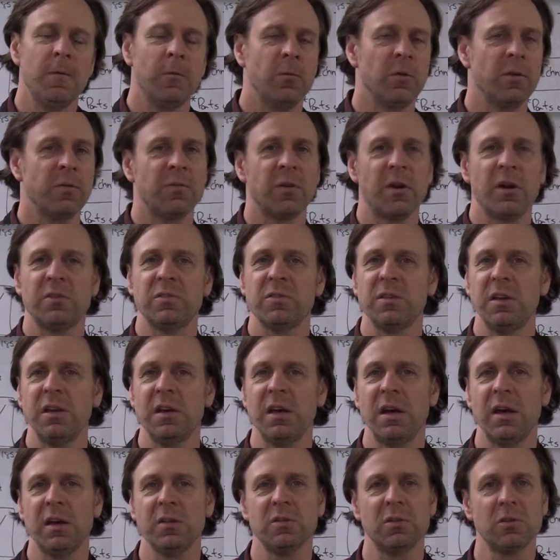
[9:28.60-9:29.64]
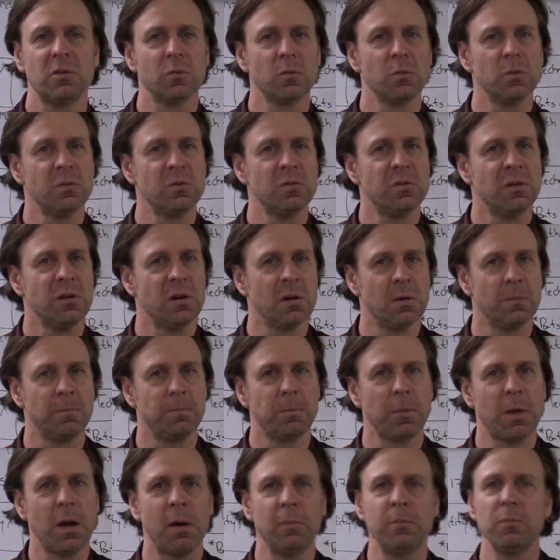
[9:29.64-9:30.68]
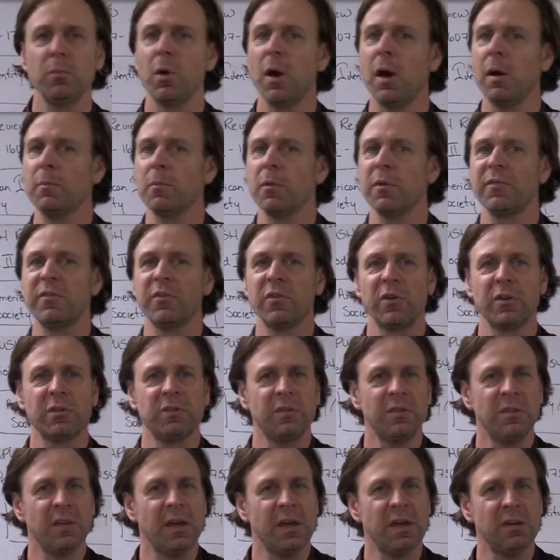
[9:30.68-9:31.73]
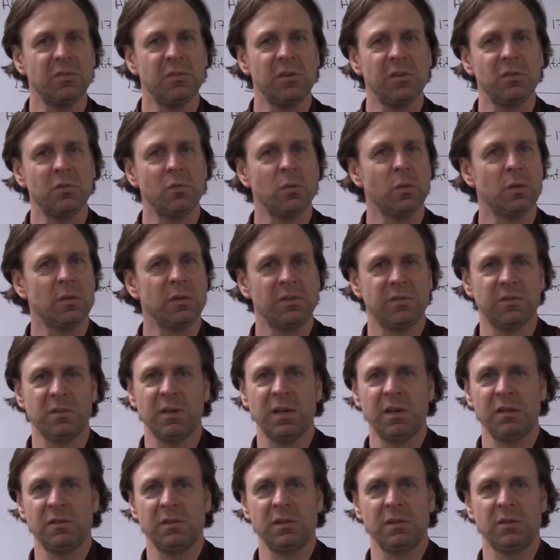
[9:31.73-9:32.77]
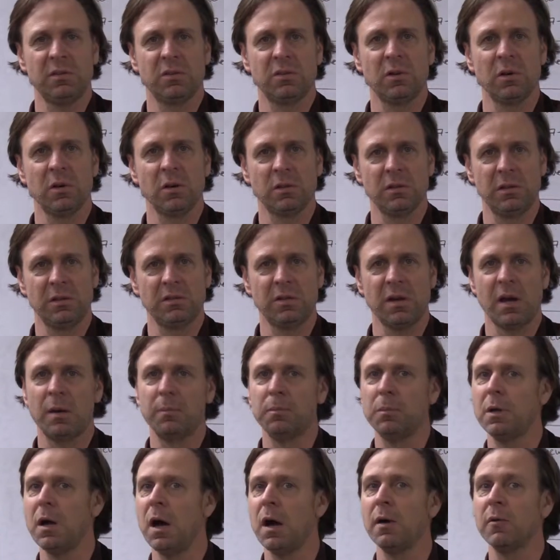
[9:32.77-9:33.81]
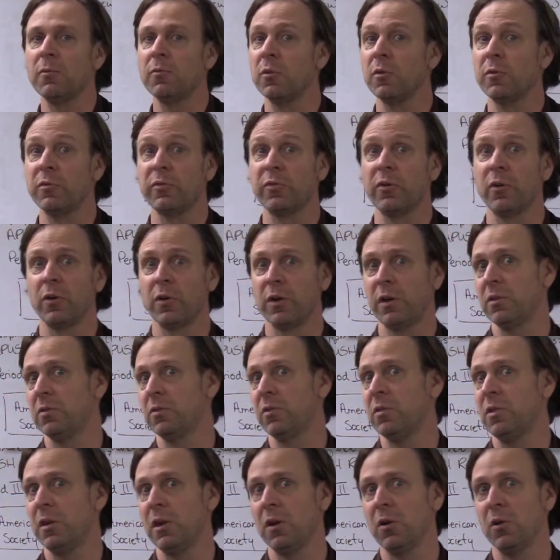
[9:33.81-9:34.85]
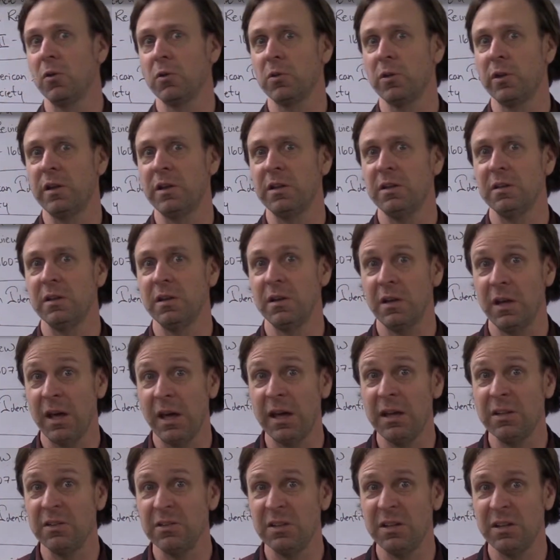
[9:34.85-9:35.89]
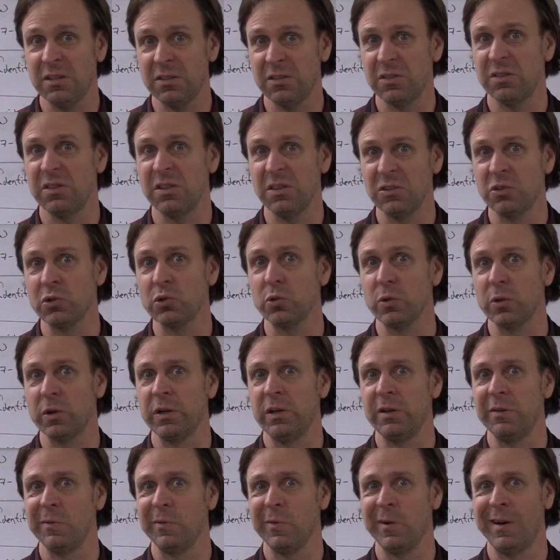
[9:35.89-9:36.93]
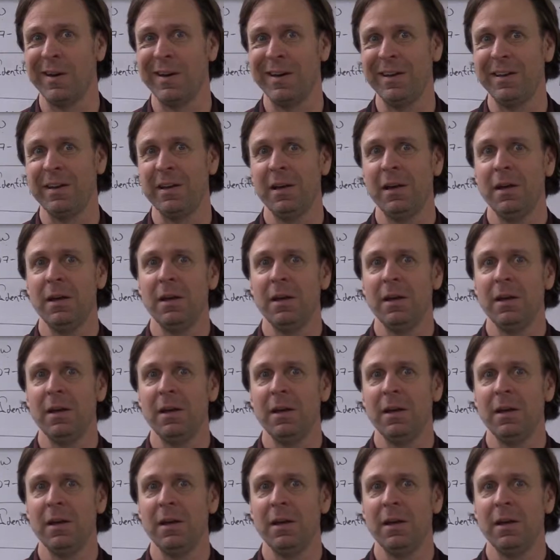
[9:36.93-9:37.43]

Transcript: Whenever I say it has its roots here, I'm referring to the 1820s and 1830s. I'm not referring to the early 18th century, right?